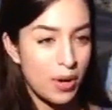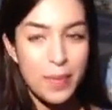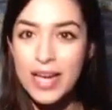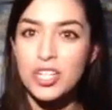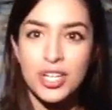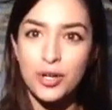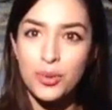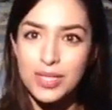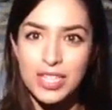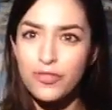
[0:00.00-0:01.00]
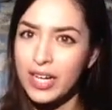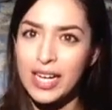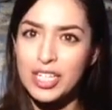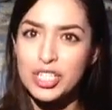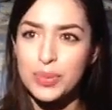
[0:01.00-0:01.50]
patient who was different,
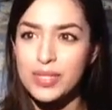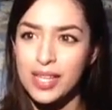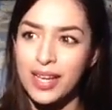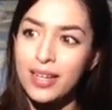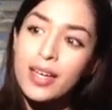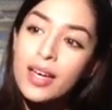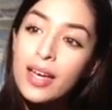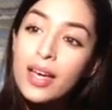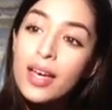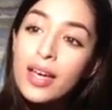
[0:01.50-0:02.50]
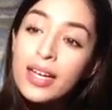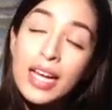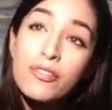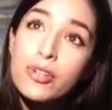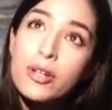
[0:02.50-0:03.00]
and she was like,
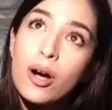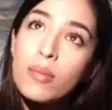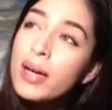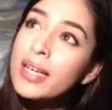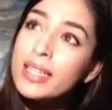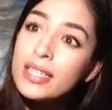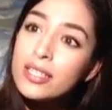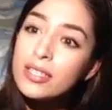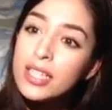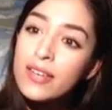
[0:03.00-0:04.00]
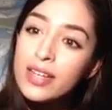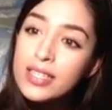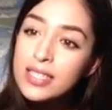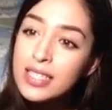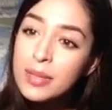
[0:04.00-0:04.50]
never in all my years have I
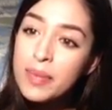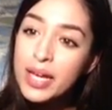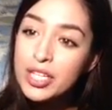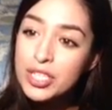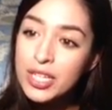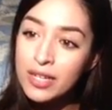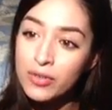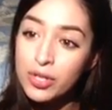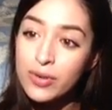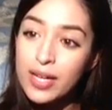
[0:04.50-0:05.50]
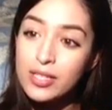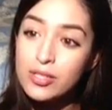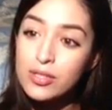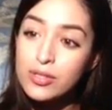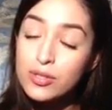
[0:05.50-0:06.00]
seen a patient
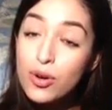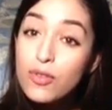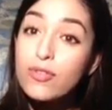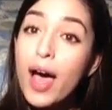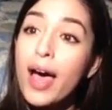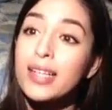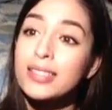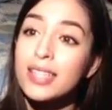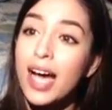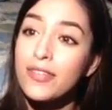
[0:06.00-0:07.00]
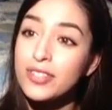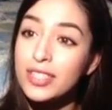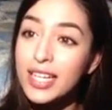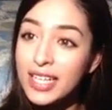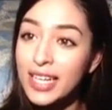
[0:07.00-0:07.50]
regress so fast after
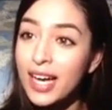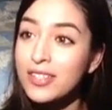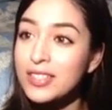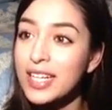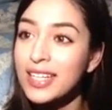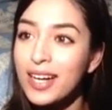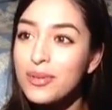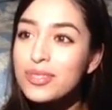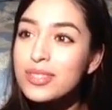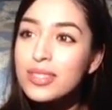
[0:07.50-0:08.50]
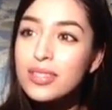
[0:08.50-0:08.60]
taking Accutane. I was just